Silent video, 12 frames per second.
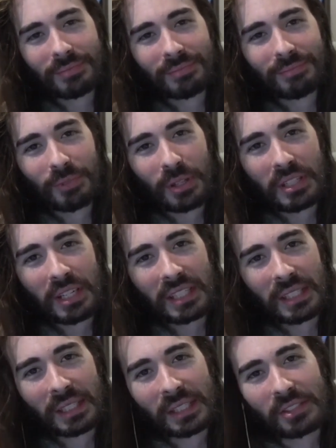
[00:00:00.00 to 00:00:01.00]

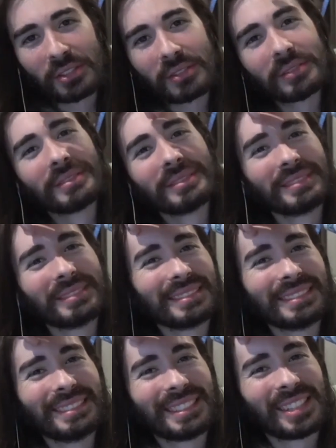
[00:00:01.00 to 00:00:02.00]
ridiculous,
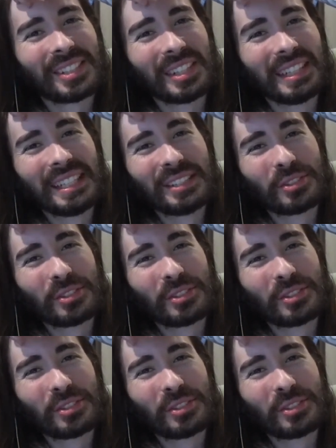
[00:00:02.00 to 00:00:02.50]
silly,